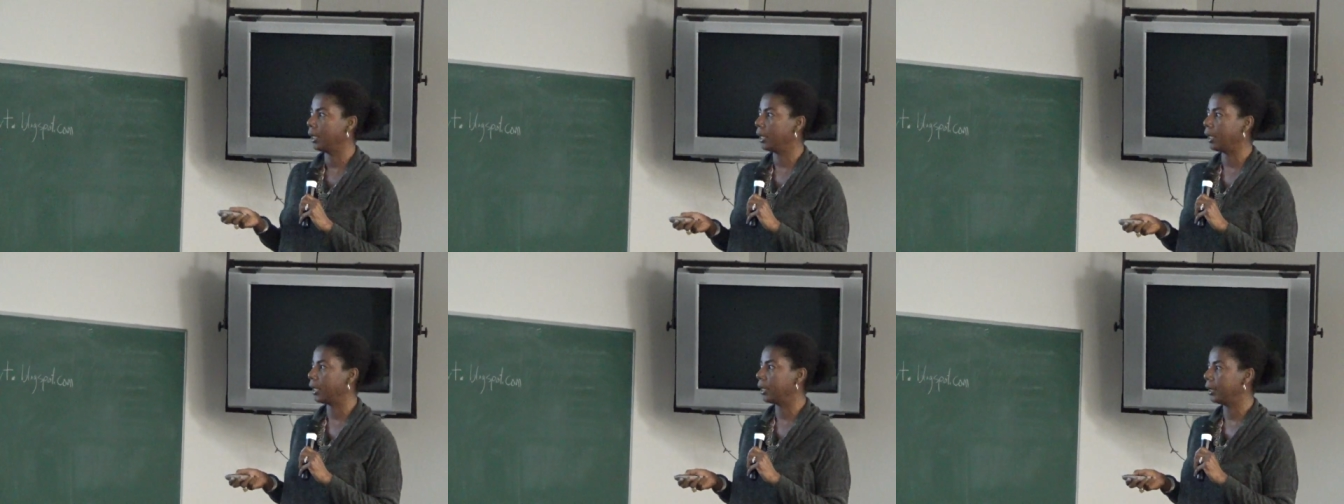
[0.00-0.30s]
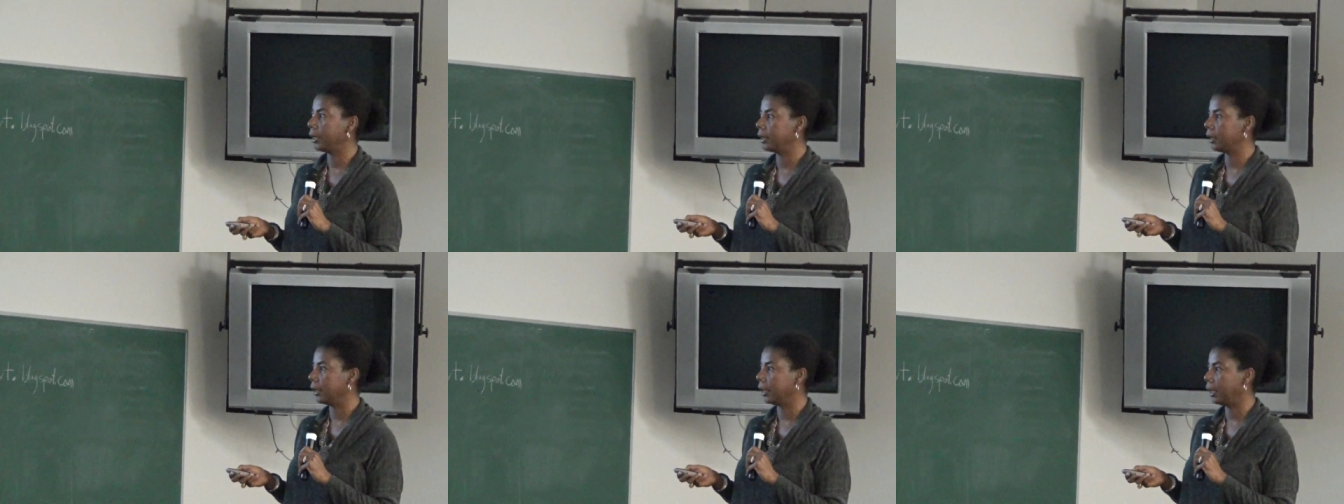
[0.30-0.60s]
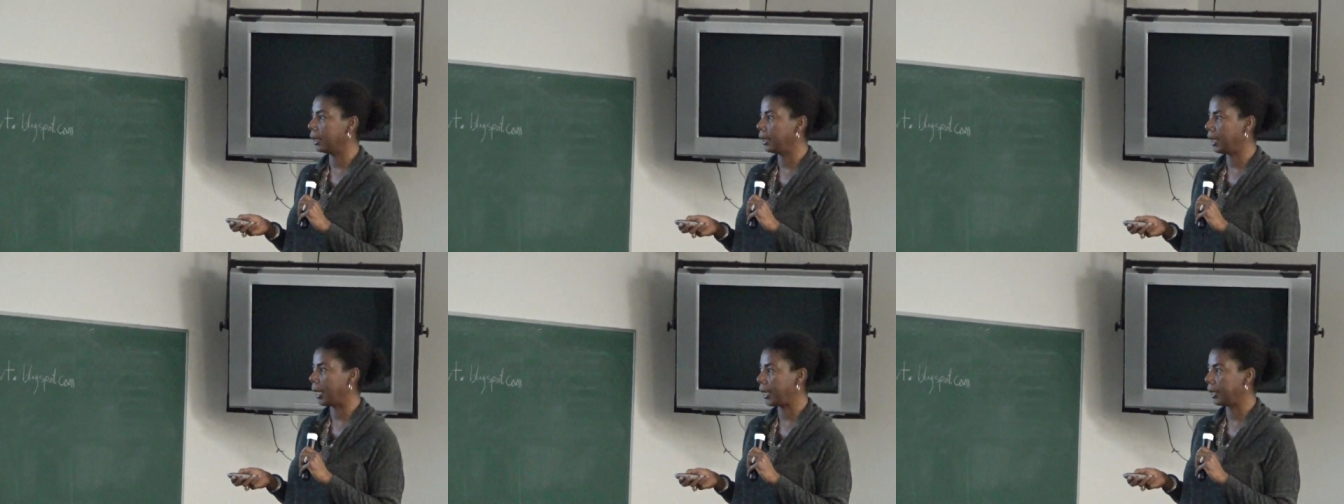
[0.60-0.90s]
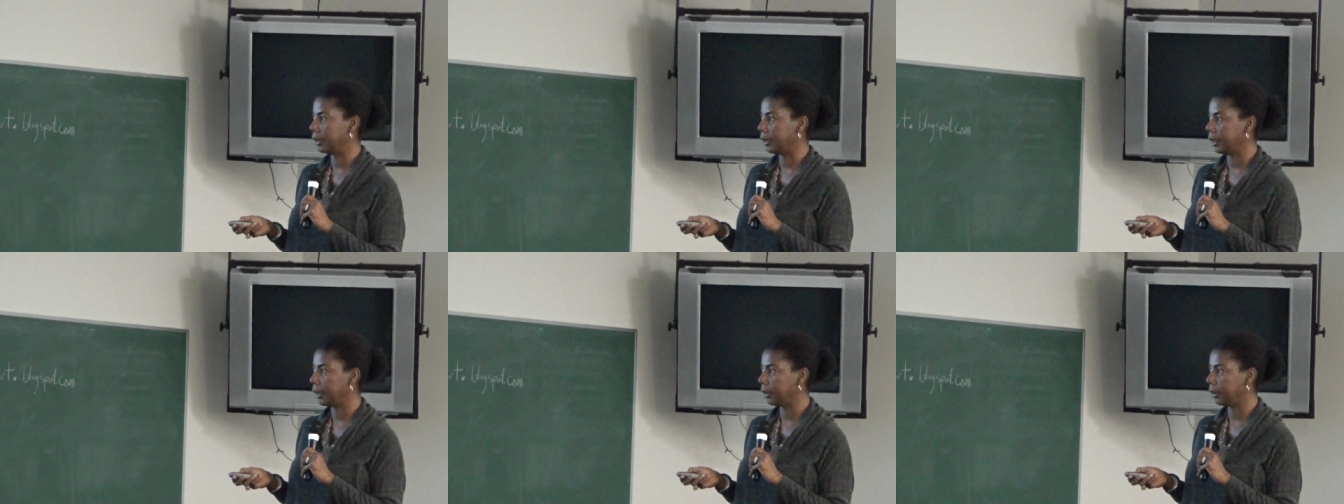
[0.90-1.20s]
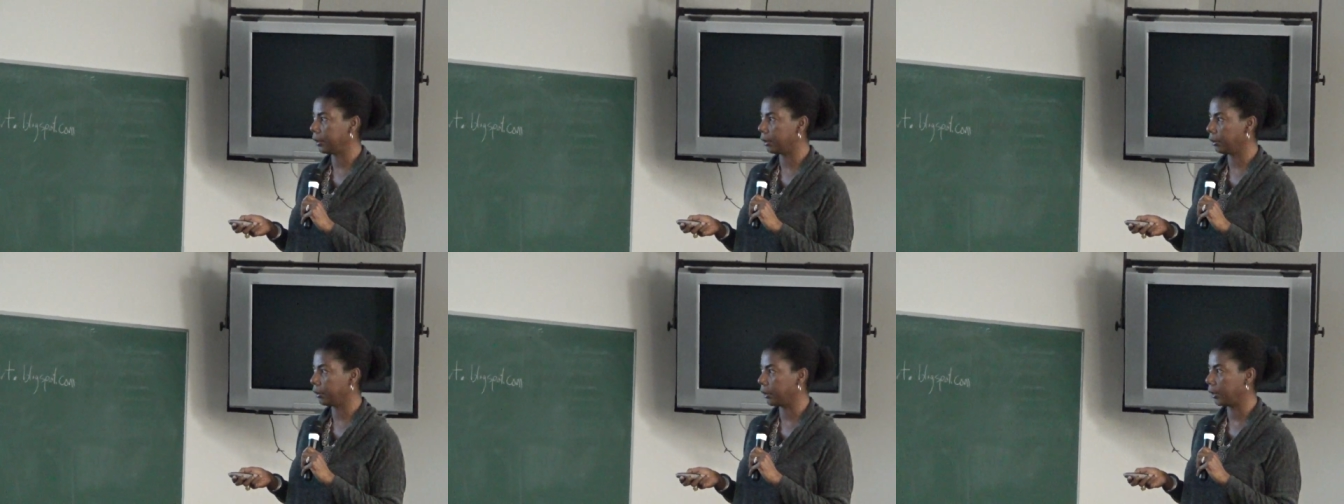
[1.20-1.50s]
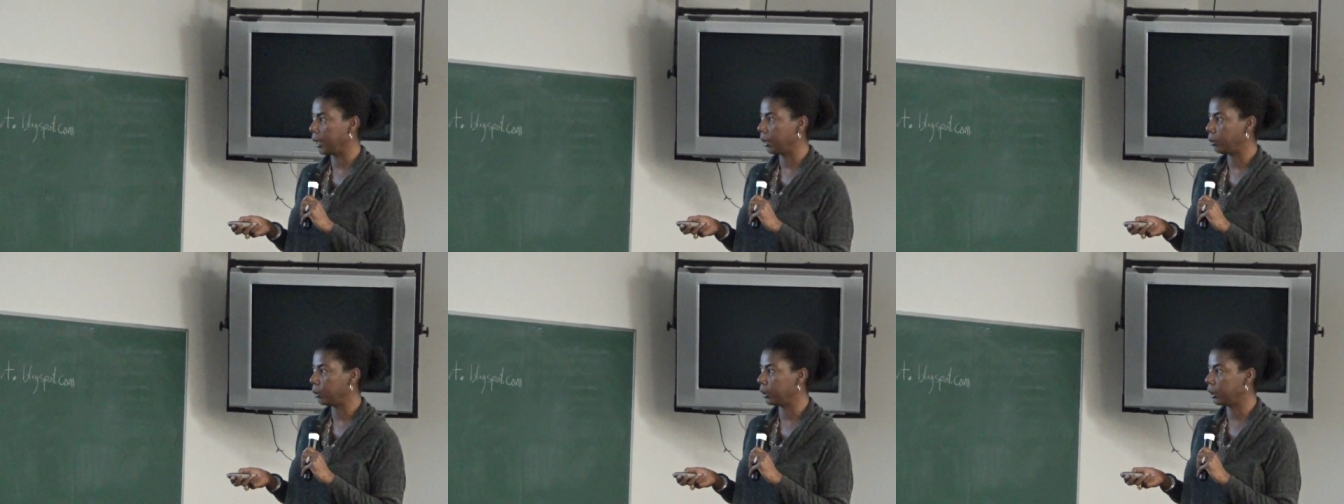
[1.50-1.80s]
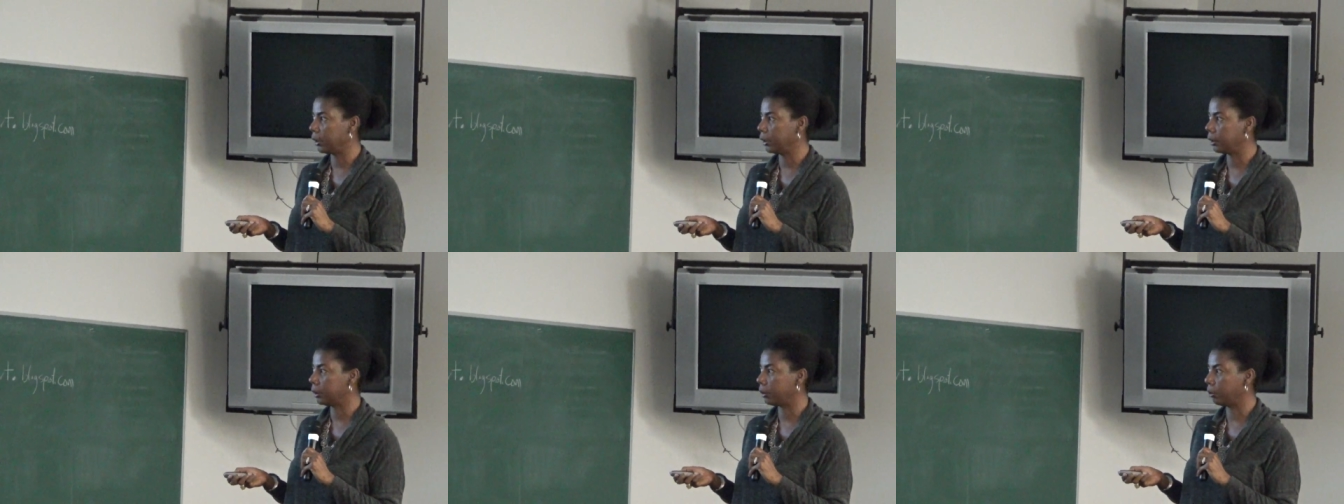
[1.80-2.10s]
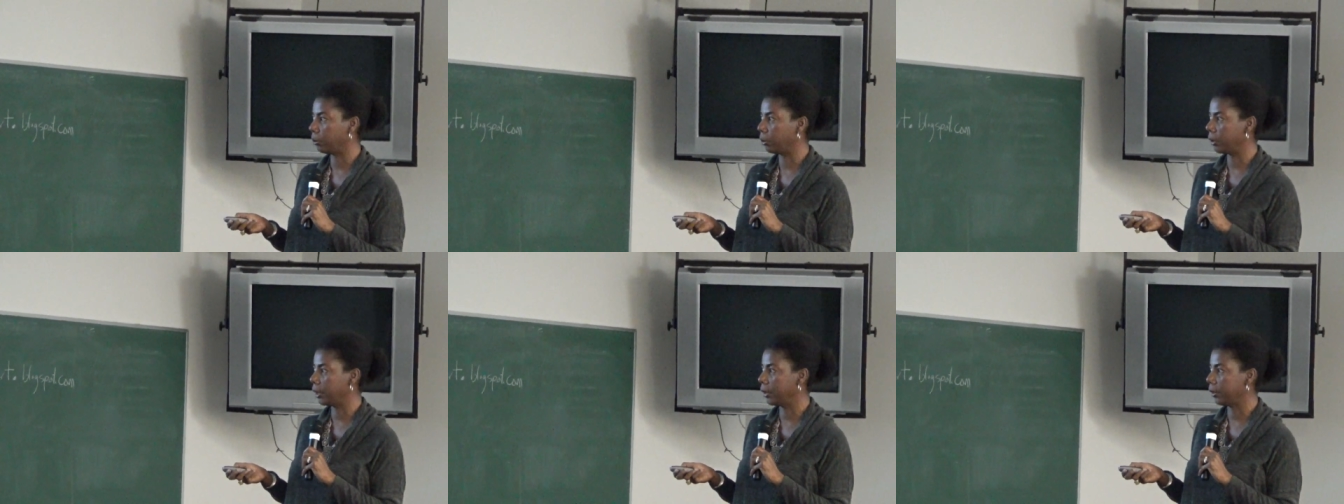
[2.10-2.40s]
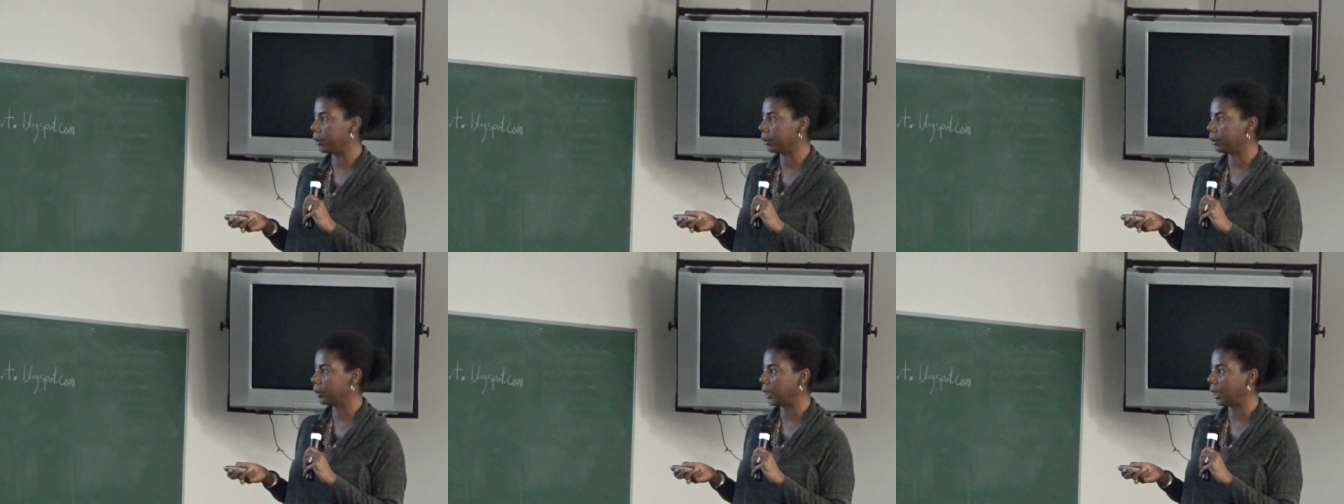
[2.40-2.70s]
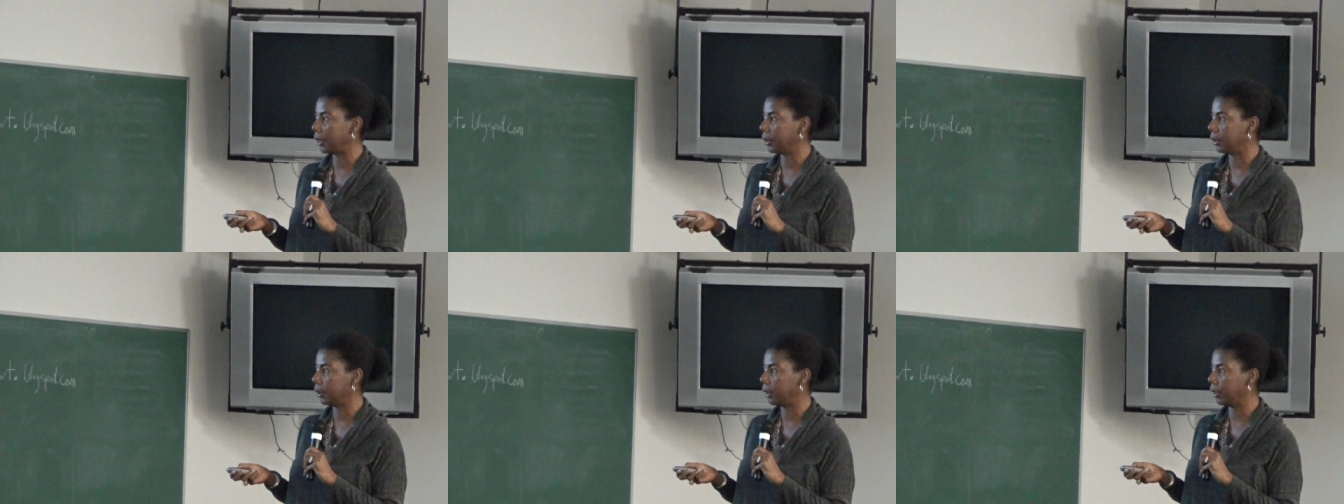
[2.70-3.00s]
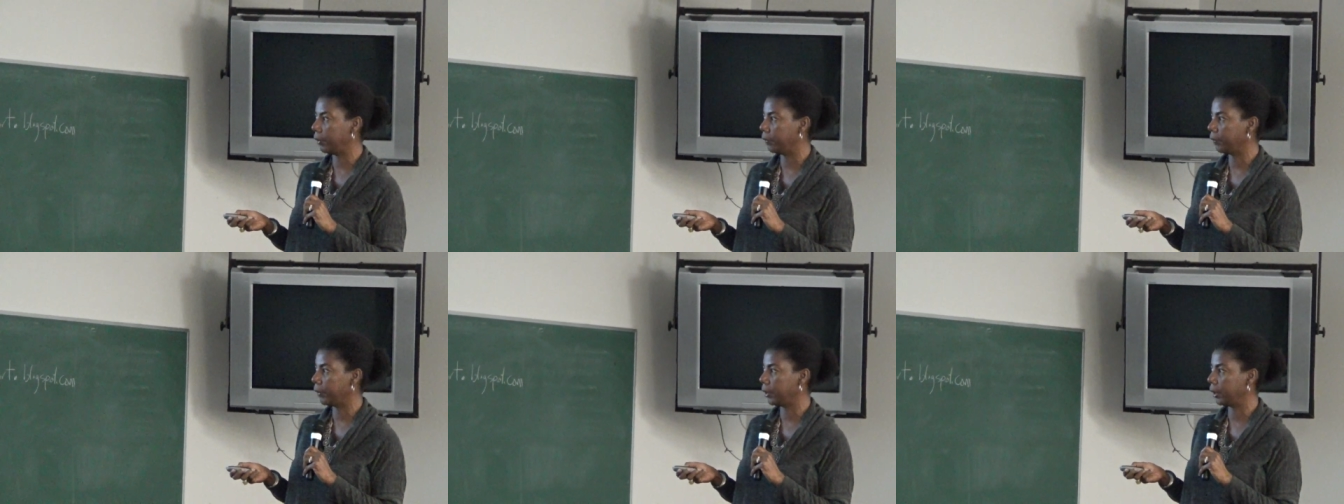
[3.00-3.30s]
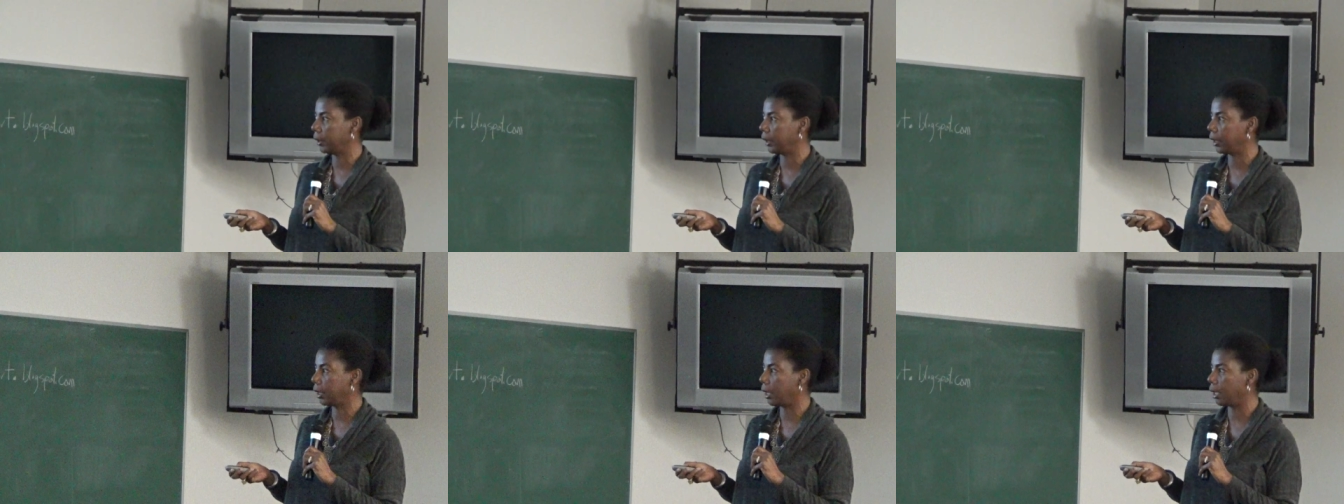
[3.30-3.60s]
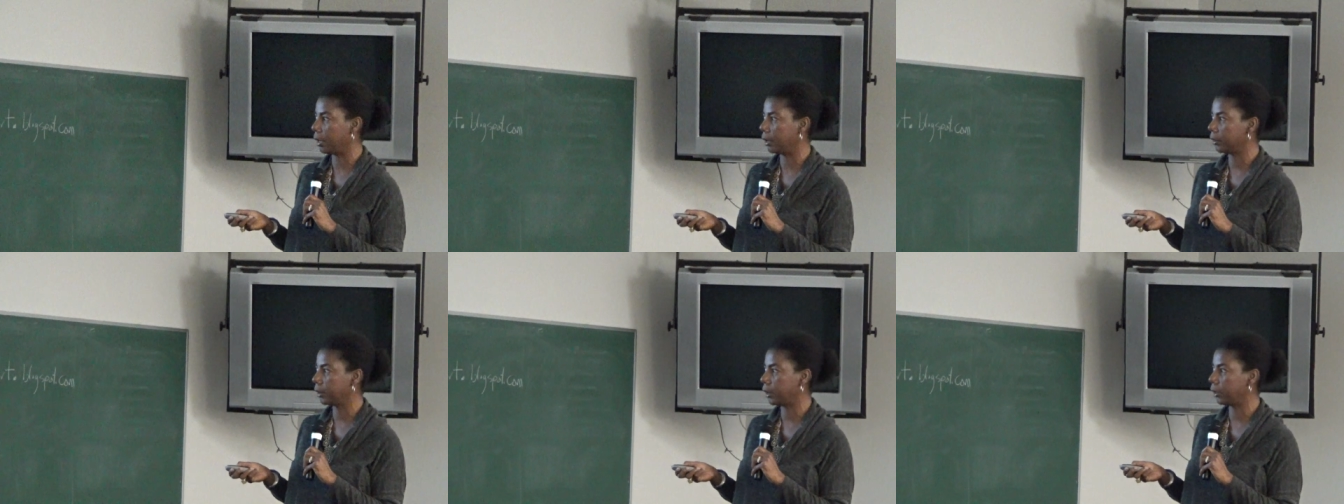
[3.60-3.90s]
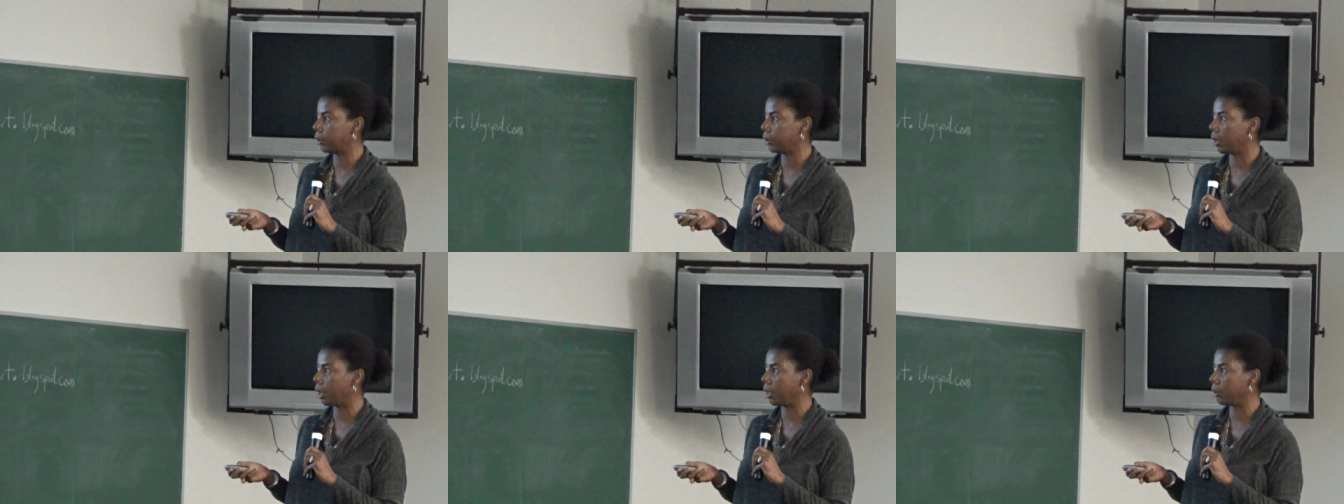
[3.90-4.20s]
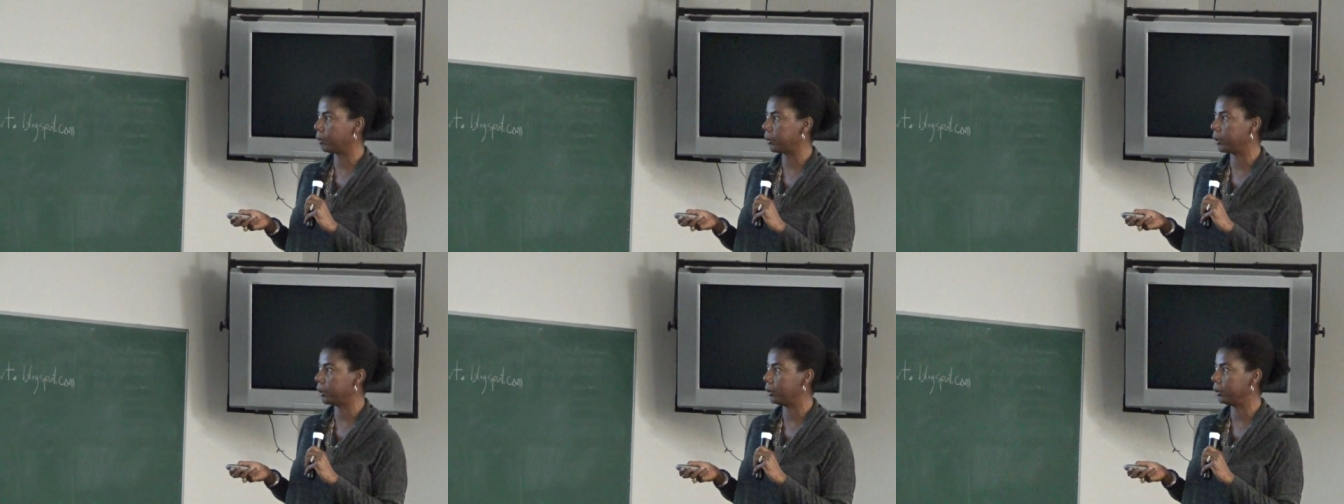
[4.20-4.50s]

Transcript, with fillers: uh, in, in 1938, which is some brothers standing there in front of their cars. They shot two.